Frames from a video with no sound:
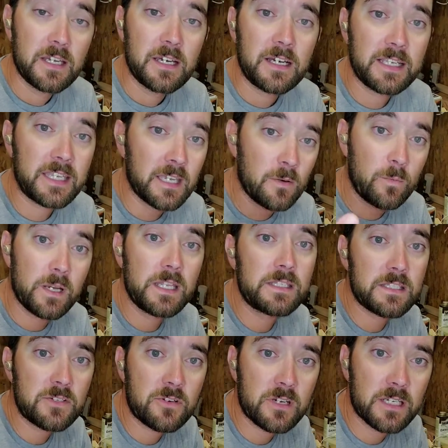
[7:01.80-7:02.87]
I can't wait
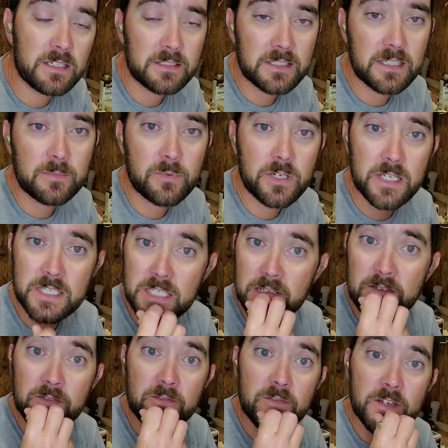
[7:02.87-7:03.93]
to try out that
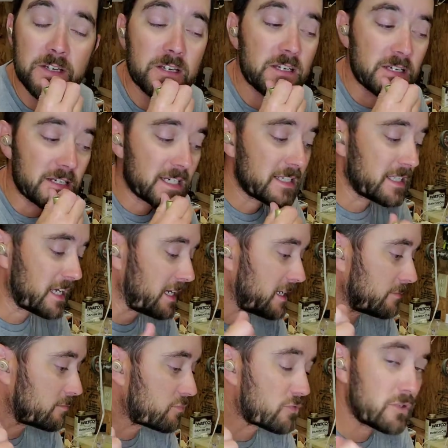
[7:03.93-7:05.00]
abrasive.
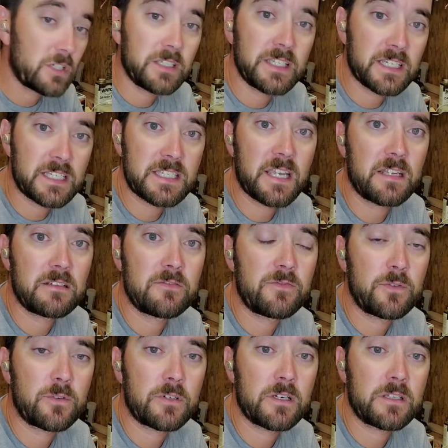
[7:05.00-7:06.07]
I'm really excited
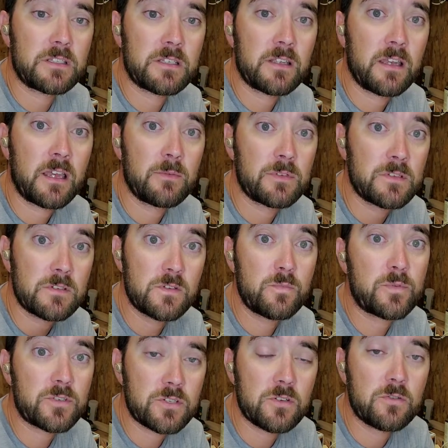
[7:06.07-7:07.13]
for it. I was
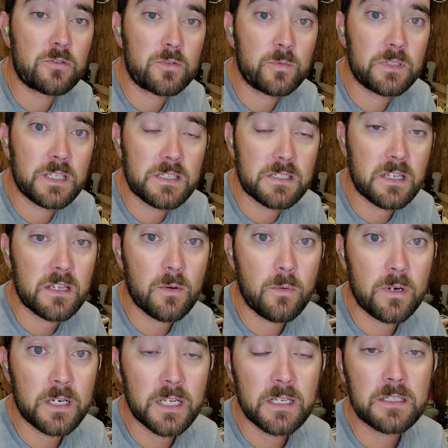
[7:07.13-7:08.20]
super stoked when they said I
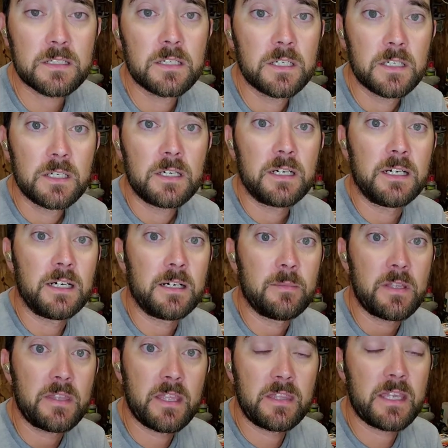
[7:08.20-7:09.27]
won it.
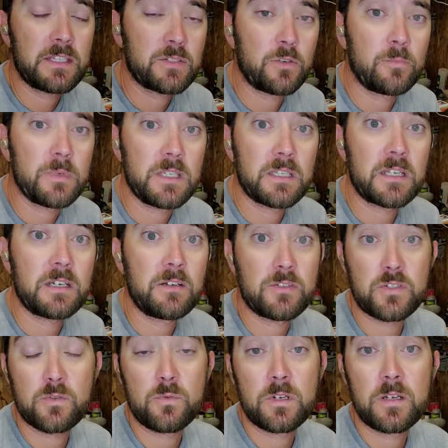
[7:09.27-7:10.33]
And then they told me that I
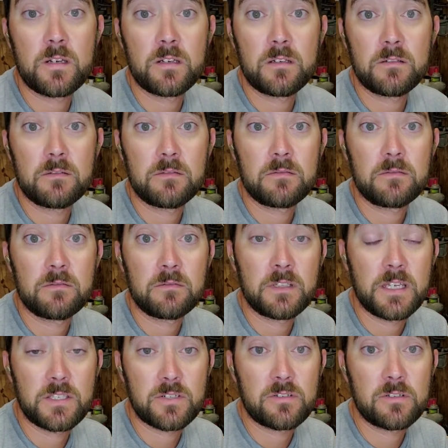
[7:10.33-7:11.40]
also want a
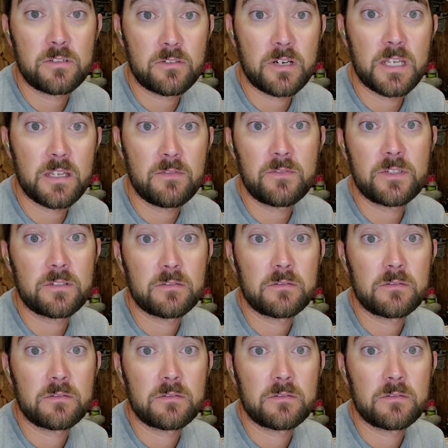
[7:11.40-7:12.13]
laser engraved